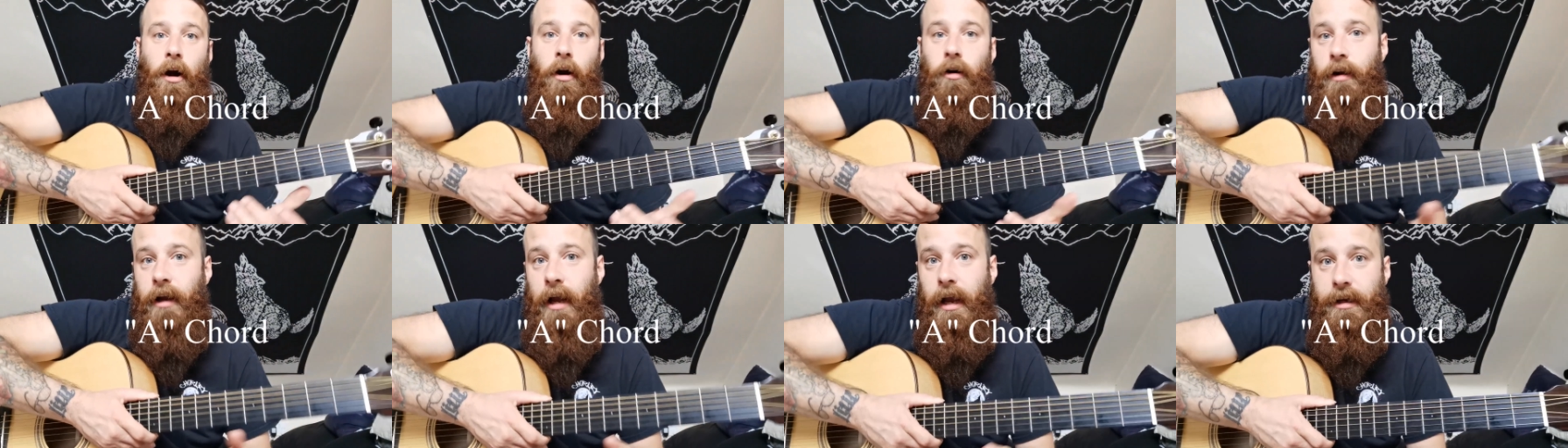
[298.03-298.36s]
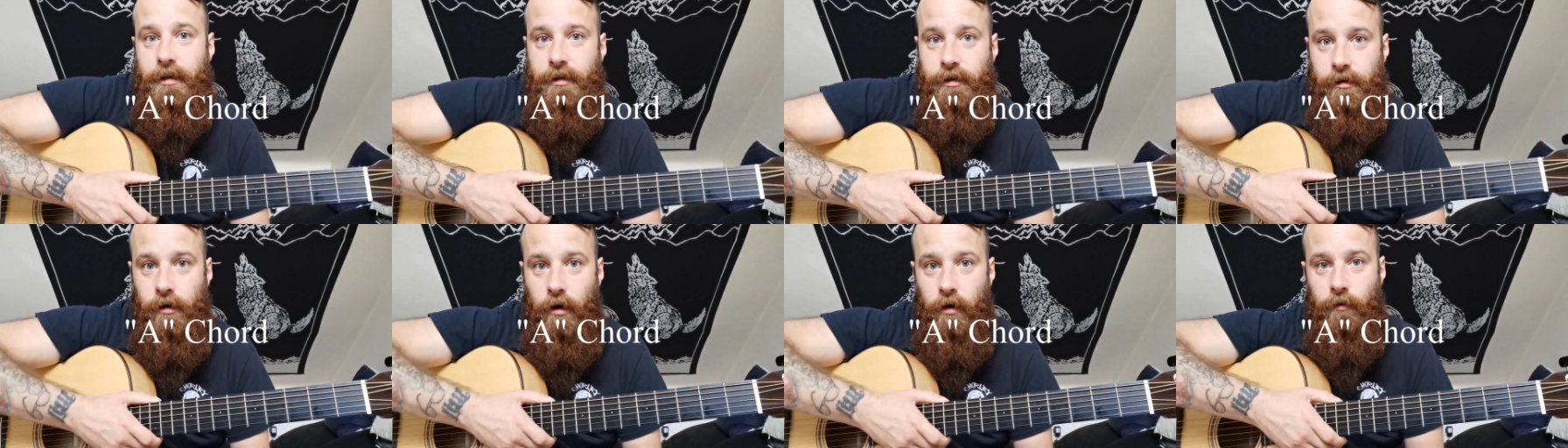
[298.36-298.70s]

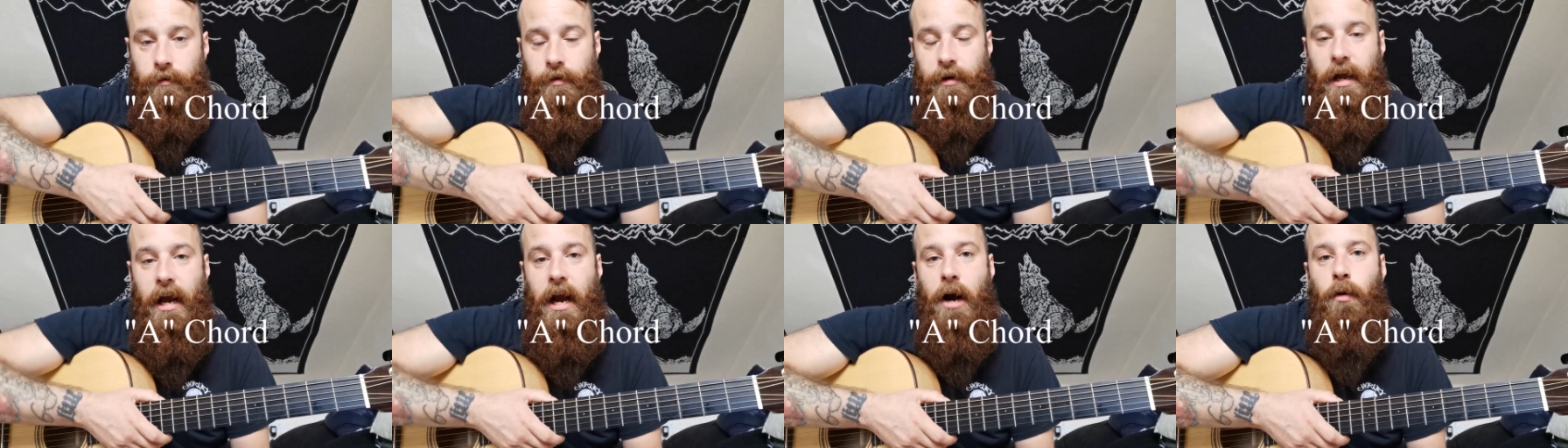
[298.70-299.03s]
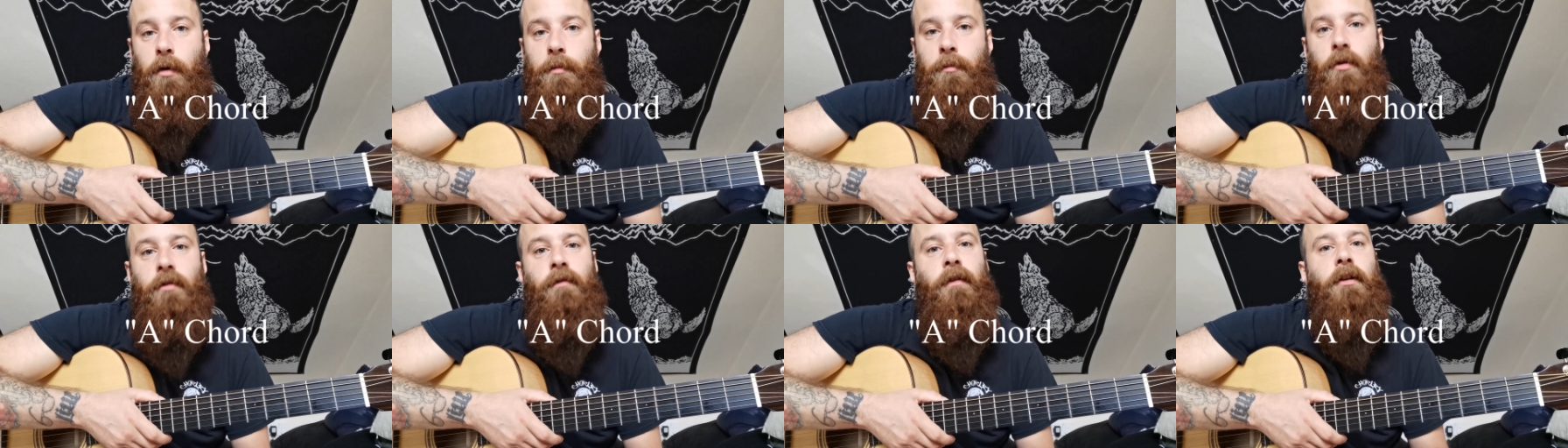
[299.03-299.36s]
Okay, so
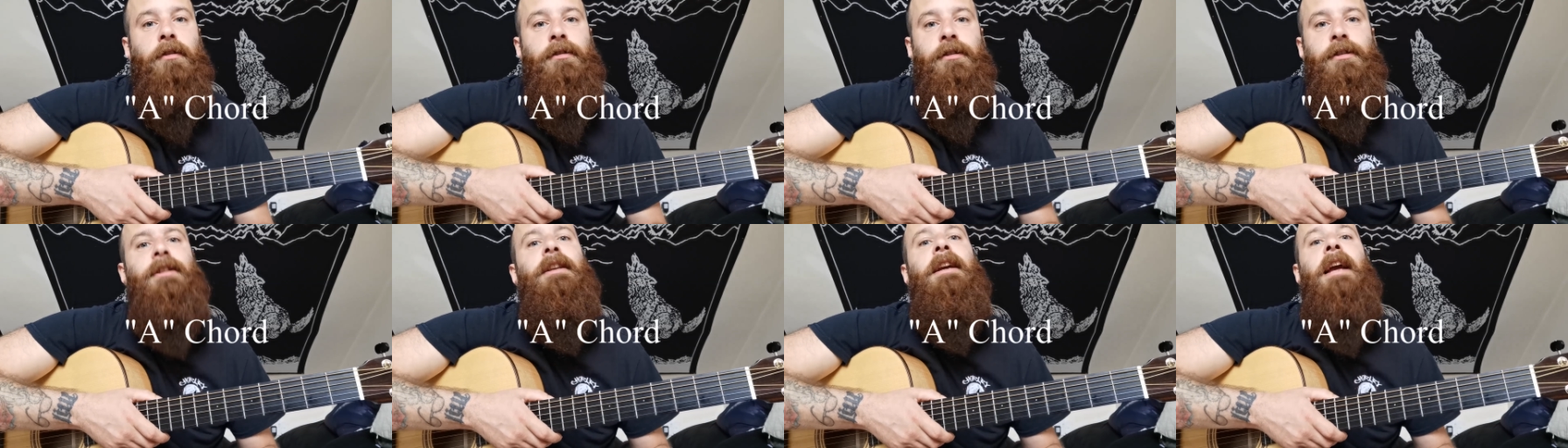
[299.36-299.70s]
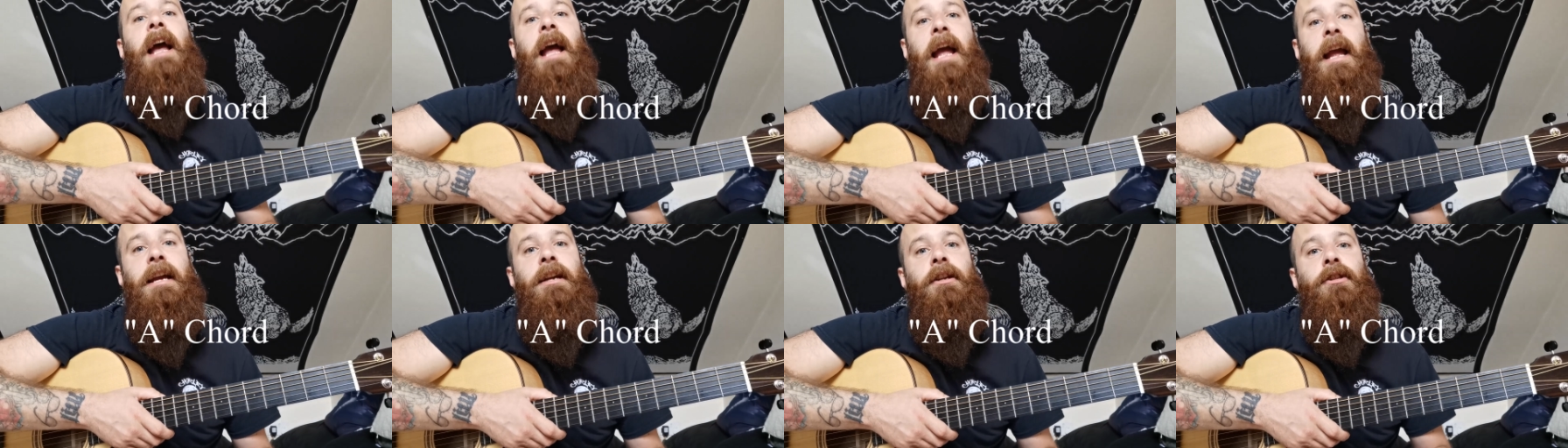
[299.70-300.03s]
now we move on to
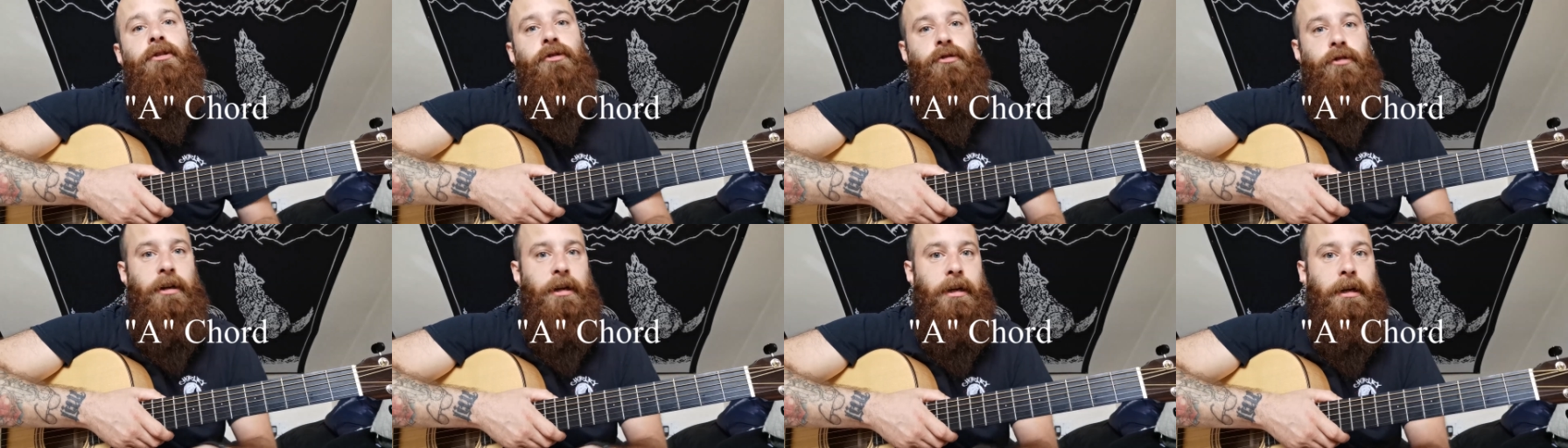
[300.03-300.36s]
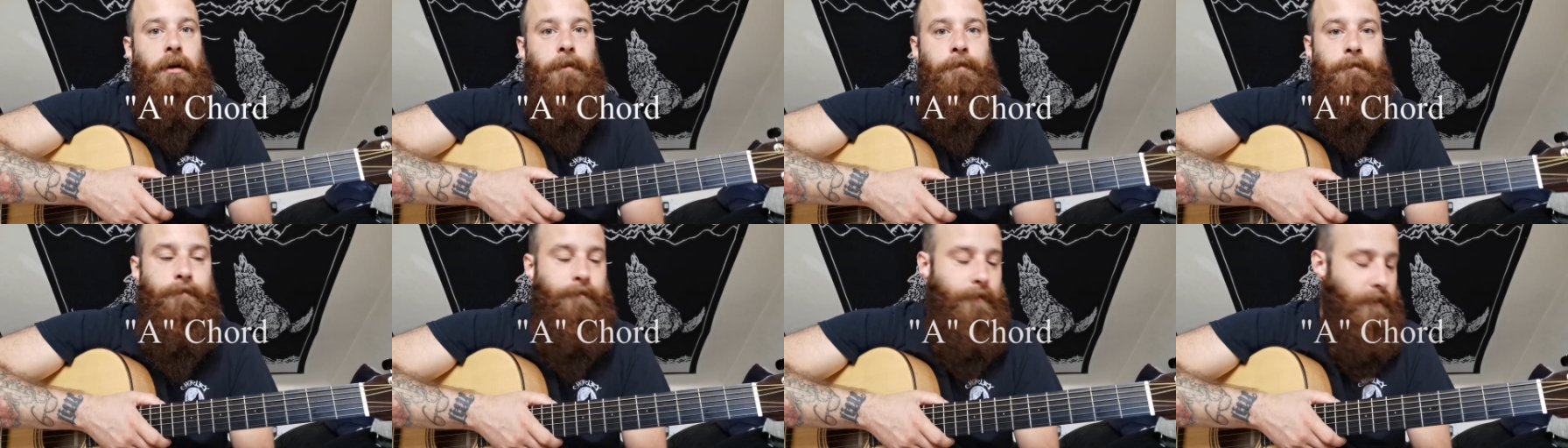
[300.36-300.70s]
the A
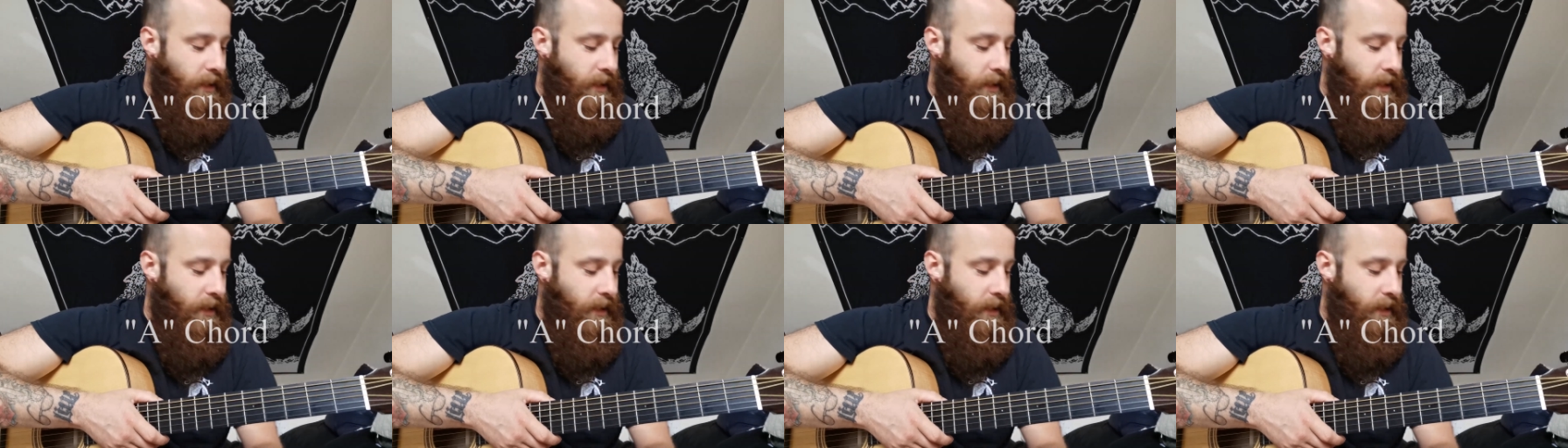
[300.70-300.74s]
string.